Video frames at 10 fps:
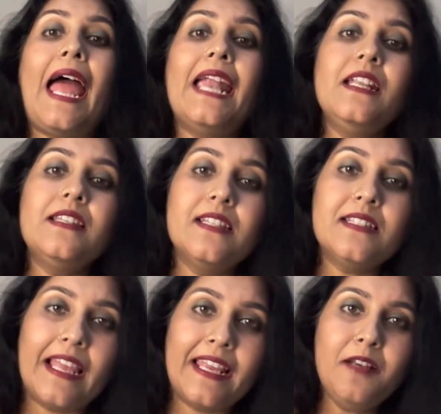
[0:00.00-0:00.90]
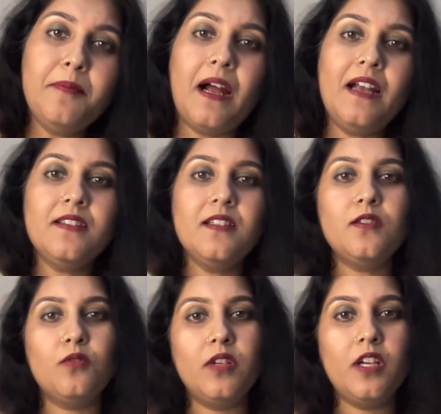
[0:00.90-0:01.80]
and the second part is the
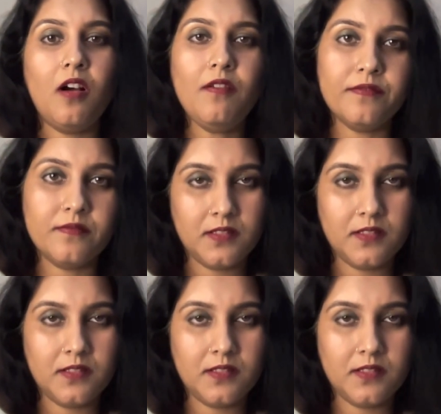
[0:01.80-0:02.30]
story of